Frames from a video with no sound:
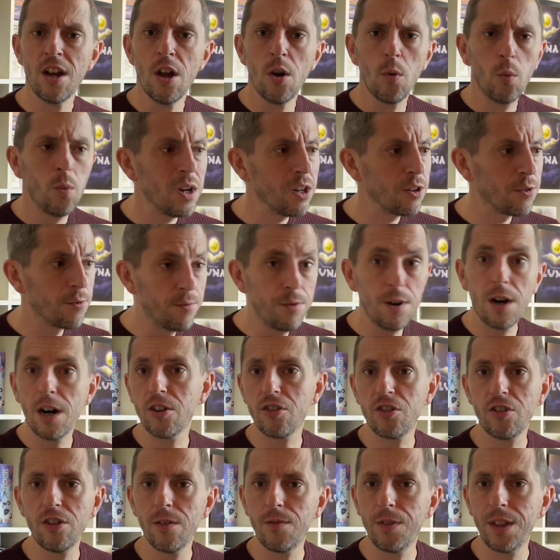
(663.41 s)
Which
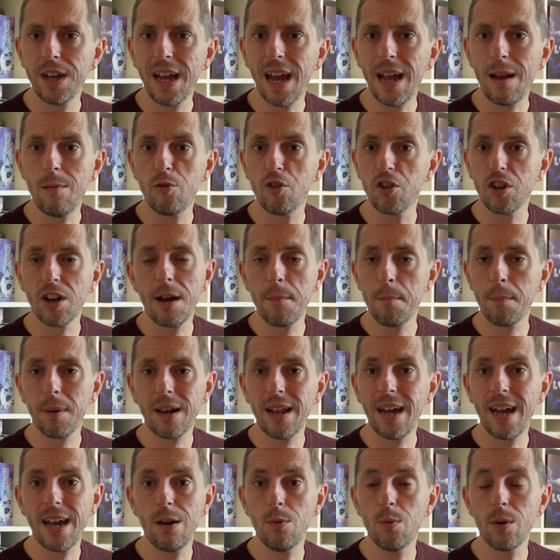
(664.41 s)
version of the game should I
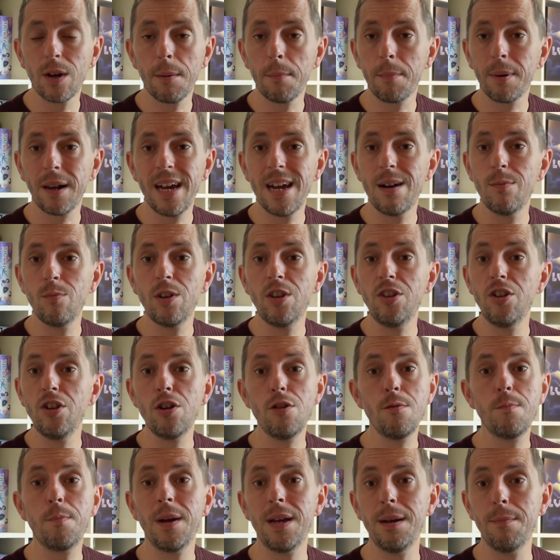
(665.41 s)
play when I'm playing with
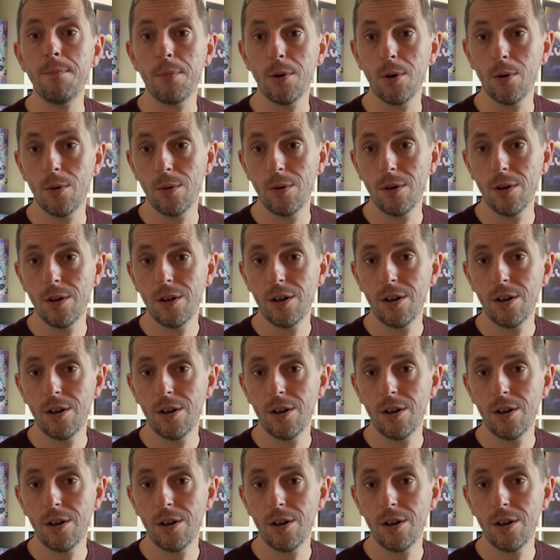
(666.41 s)
new people?